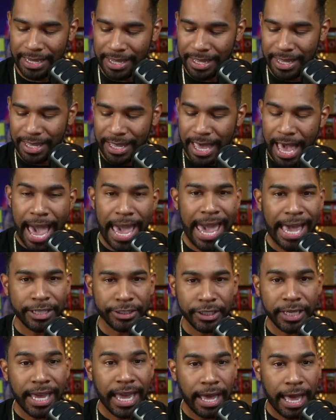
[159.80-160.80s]
I
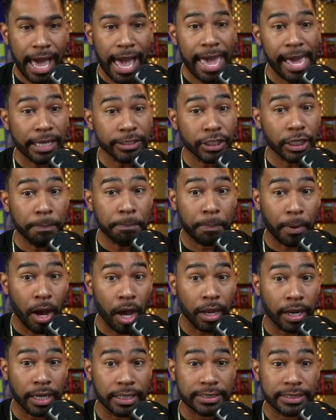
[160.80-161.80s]
actually
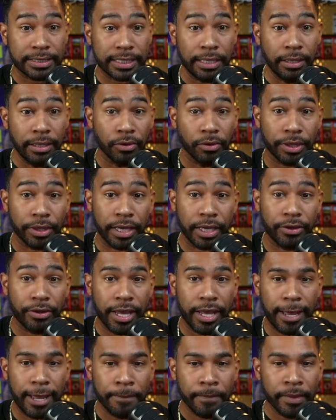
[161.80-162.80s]
bought a single the other
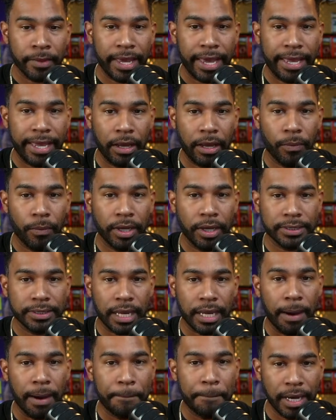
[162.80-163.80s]
day, and it was
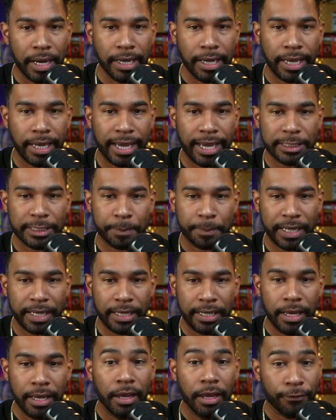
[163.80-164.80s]
a Buggy SP
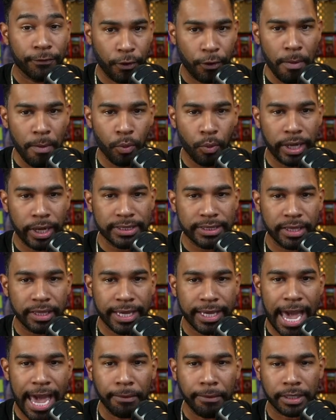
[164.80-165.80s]
from Wings of the
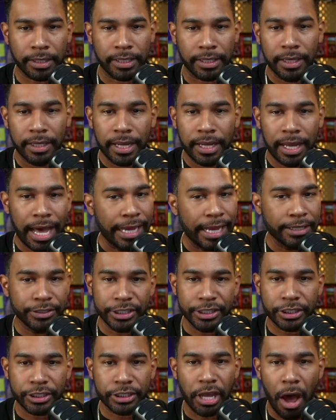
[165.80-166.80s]
Captain. I
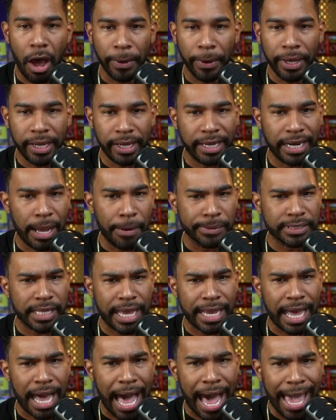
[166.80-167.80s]
just saw it and I was like,
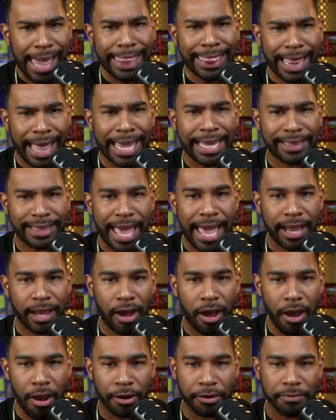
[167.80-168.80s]
I like that
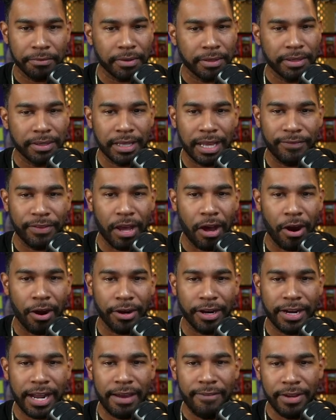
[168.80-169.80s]
card. Love the art
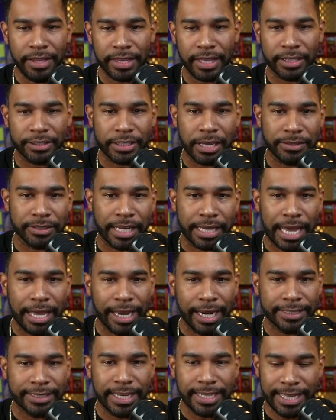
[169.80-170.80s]
and everything. So I was like, I
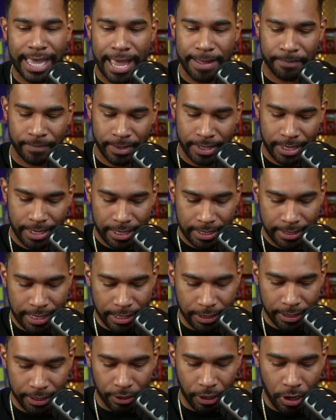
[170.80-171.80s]
gotta take that. Another
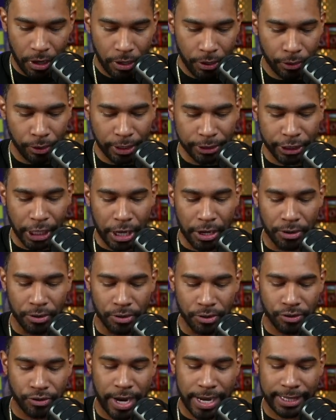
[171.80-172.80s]
little Hootie
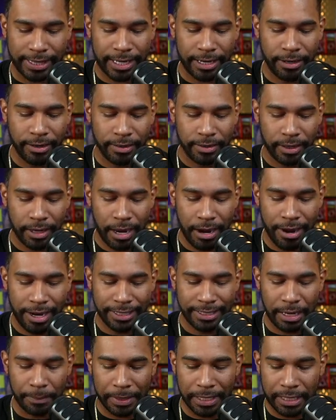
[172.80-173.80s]
Jones right there. All right,
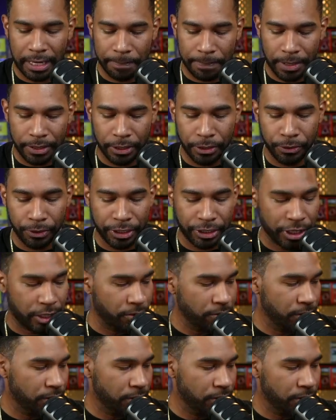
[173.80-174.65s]
doubling up on the Hootie Jones.